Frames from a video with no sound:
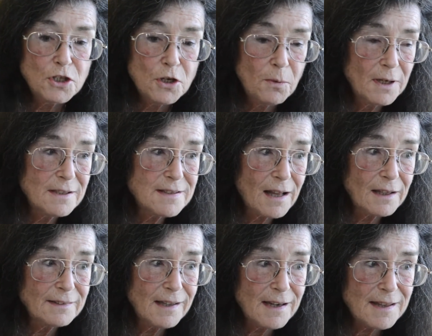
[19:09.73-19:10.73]
Do you want to
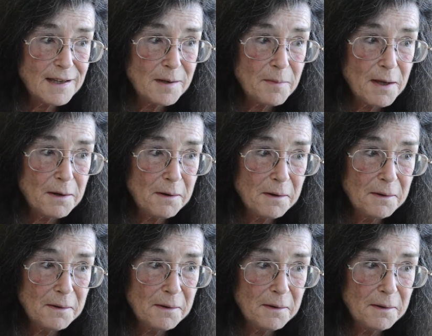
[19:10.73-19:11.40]
tell us anything about her?